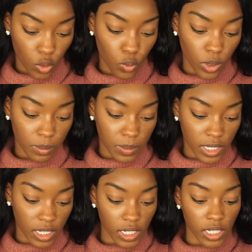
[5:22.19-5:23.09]
would
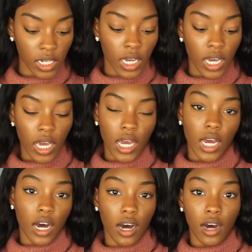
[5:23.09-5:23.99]
be
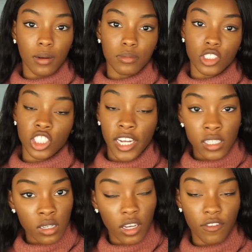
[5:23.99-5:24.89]
um,
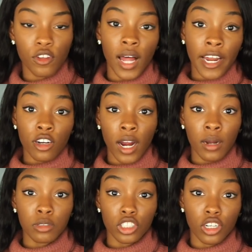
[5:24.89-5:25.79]
Shades. If you like
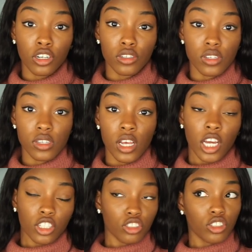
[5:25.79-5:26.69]
crime shows,
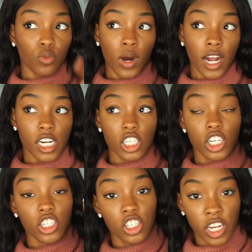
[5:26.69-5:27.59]
you should
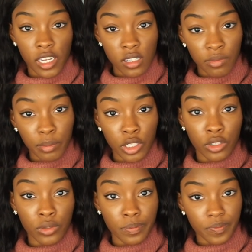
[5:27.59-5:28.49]
watch Shades of
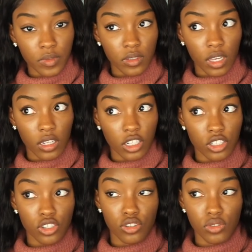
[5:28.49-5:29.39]
Blue.
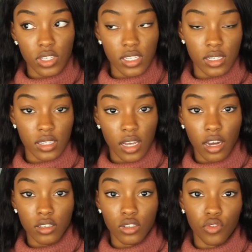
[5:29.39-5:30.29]
There's two seasons
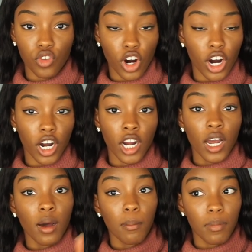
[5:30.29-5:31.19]
out so far.
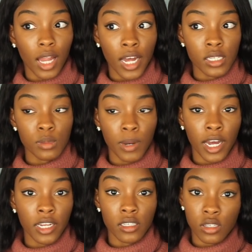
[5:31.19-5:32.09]

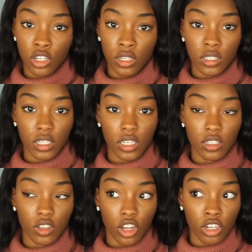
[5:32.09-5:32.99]
Blindspot is currently in
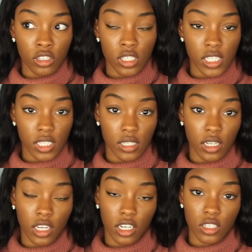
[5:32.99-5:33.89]
the third season
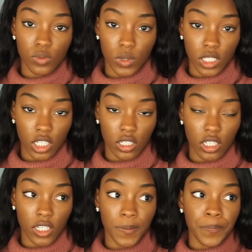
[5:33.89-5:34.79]
and it's really
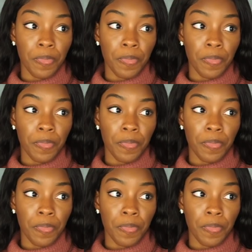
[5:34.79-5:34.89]
good.